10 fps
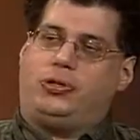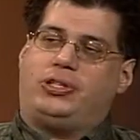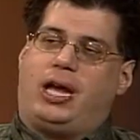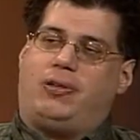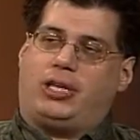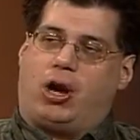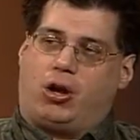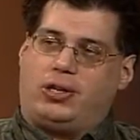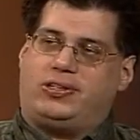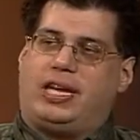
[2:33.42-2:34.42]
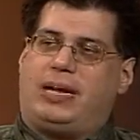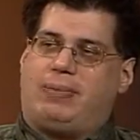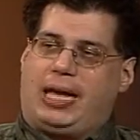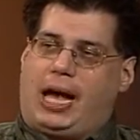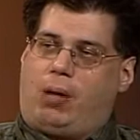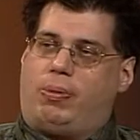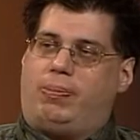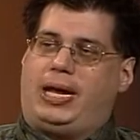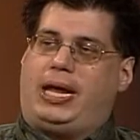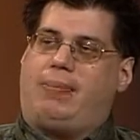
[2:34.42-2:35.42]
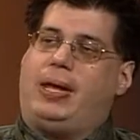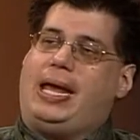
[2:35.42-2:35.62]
down the artist name, the album name,